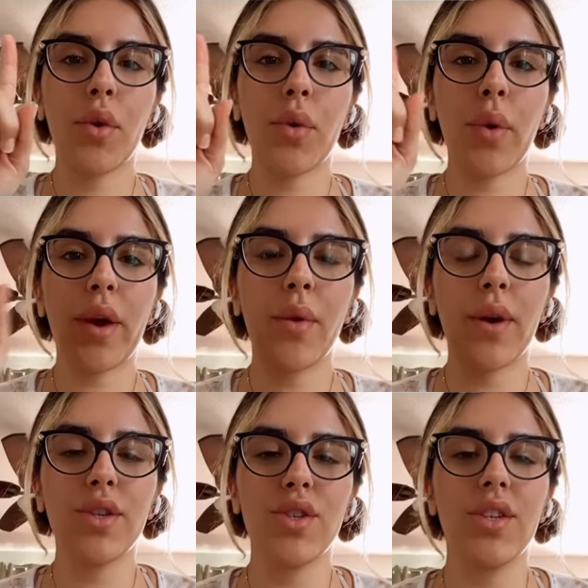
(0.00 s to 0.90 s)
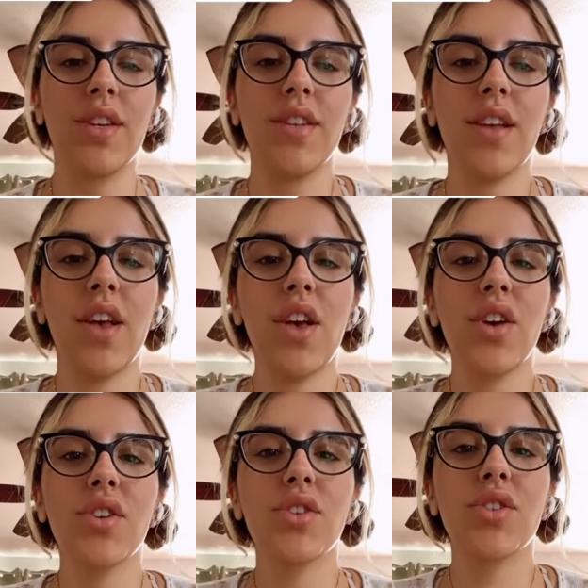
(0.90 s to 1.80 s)
Great question.
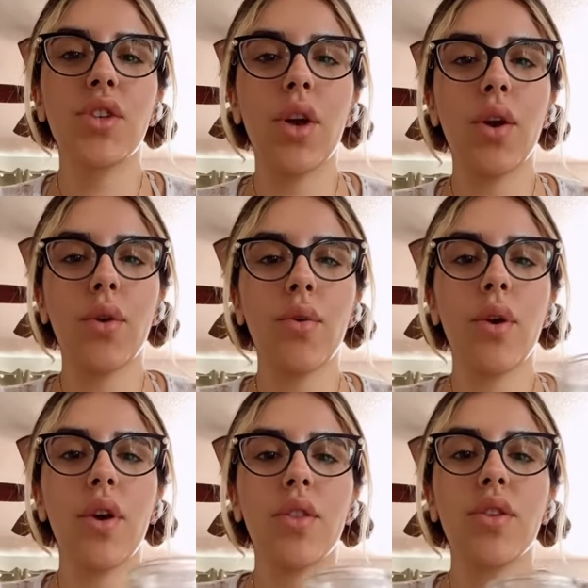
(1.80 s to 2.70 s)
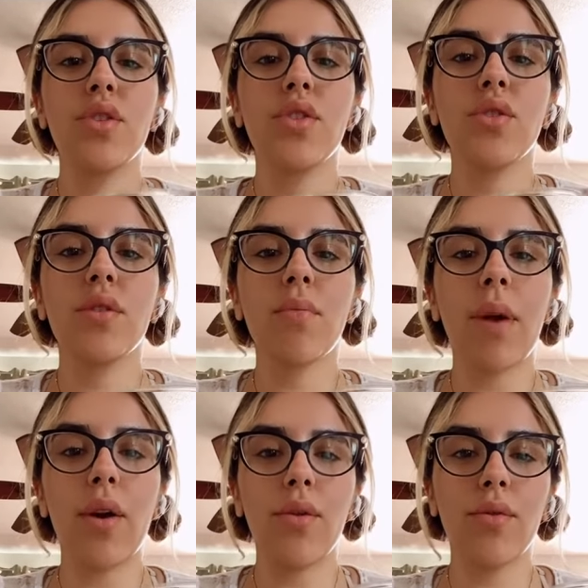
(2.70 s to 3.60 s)
So, the truth
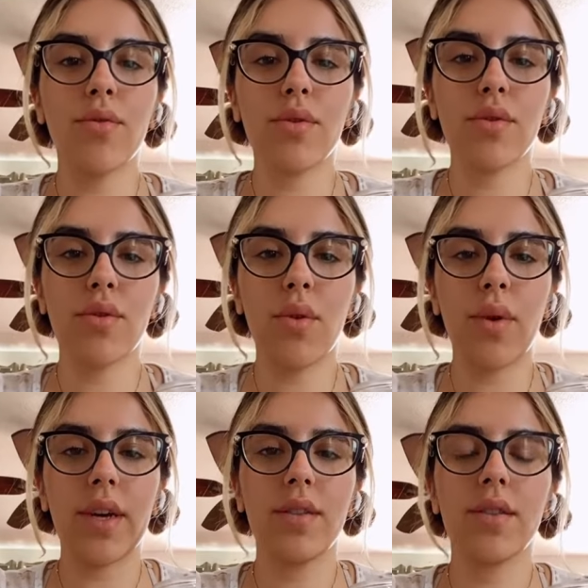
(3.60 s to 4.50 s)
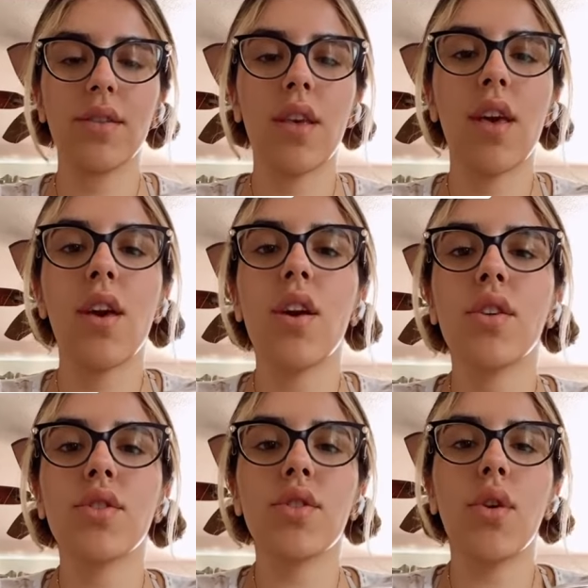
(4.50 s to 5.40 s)
about Justo Juez.
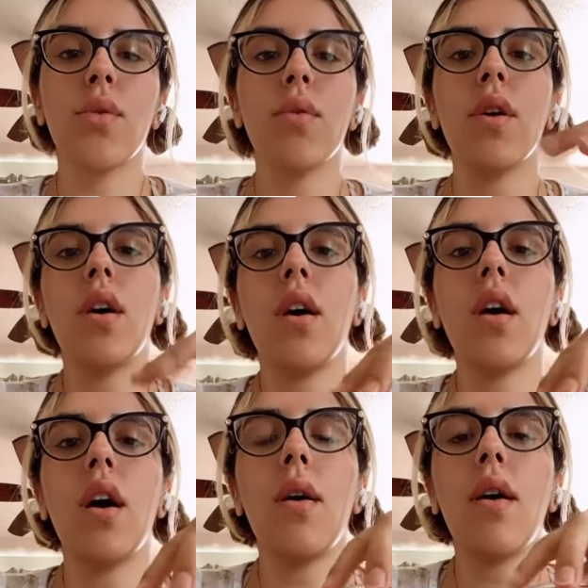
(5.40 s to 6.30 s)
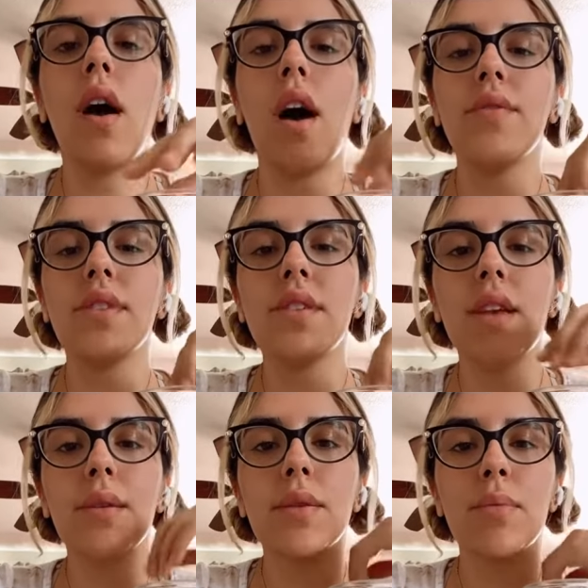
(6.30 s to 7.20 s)
So,
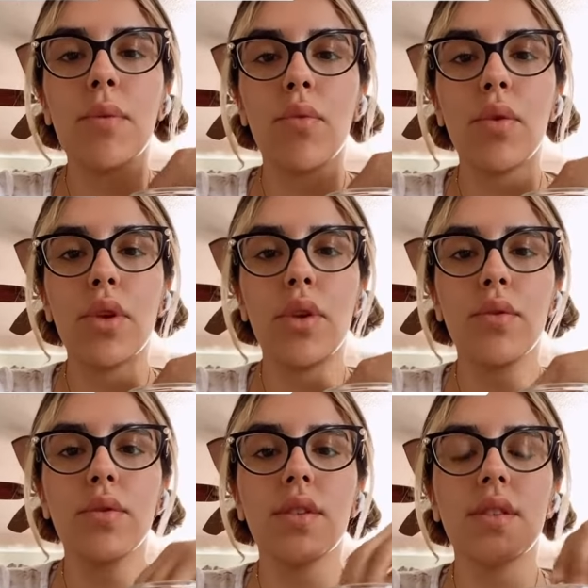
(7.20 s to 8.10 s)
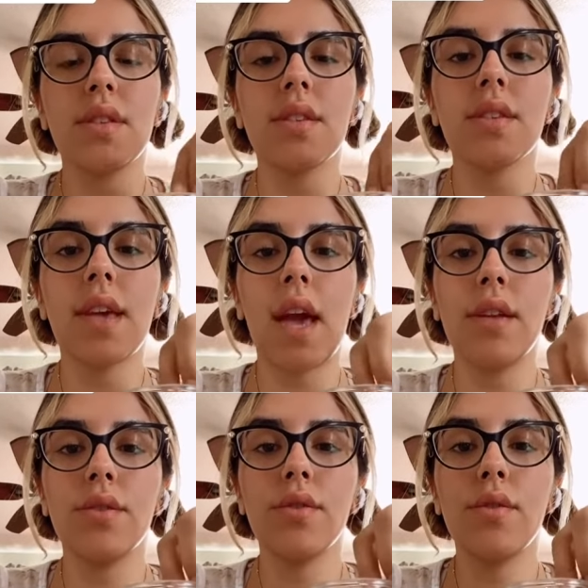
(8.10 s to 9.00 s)
oftentimes people use this
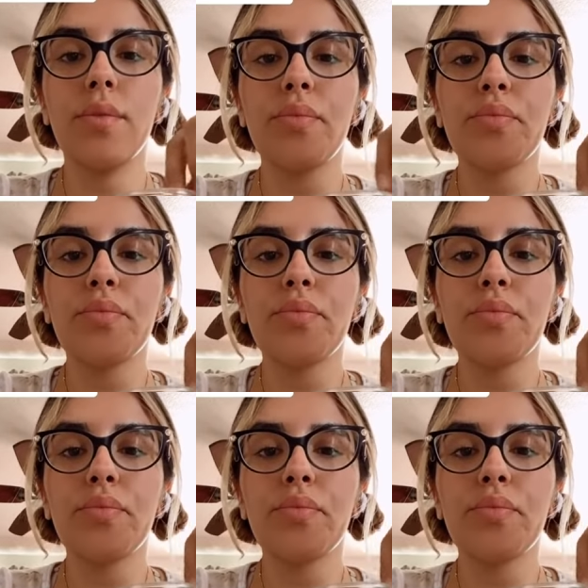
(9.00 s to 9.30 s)
candle